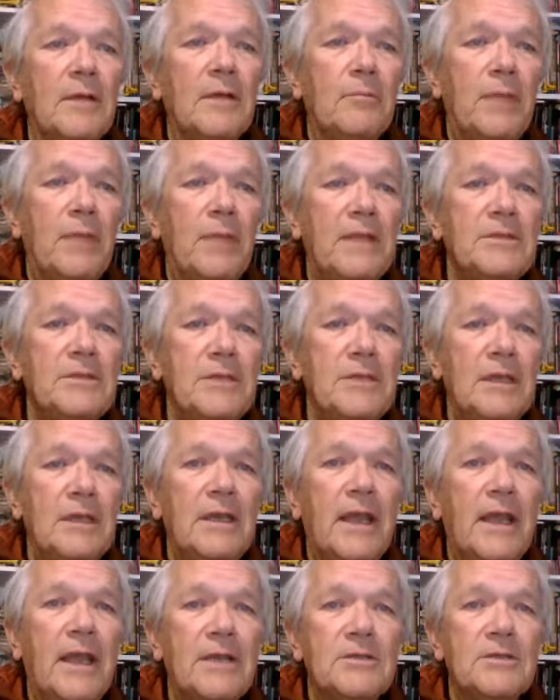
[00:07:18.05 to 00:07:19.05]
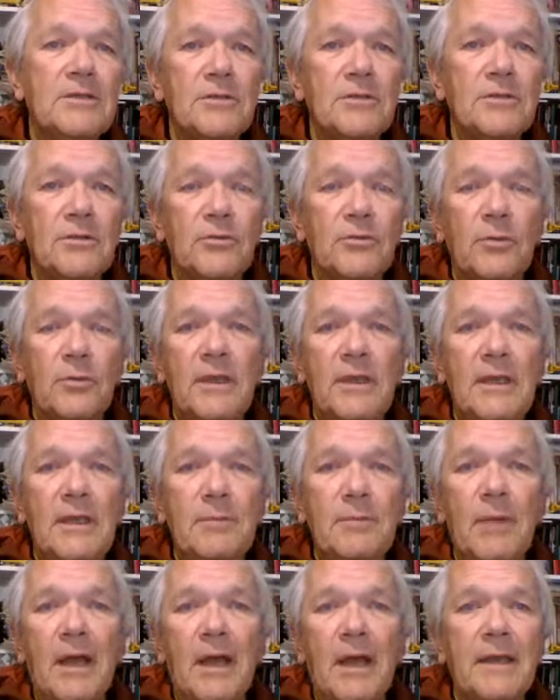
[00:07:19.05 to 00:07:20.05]
benzene has 3
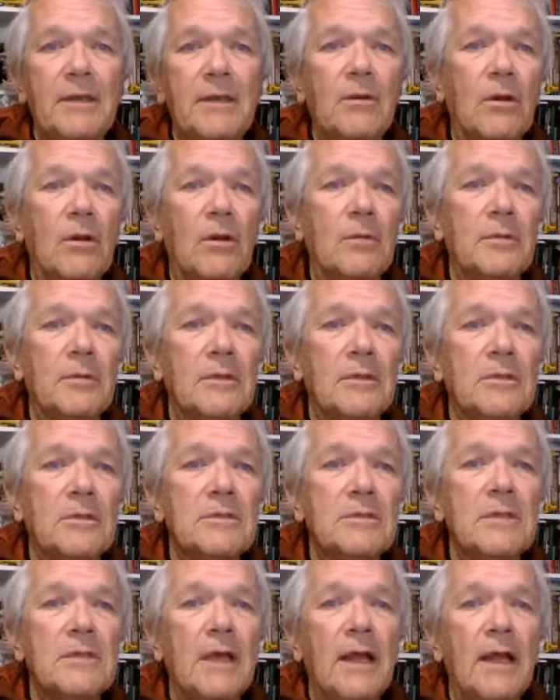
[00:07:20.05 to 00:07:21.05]
bonding orbitals.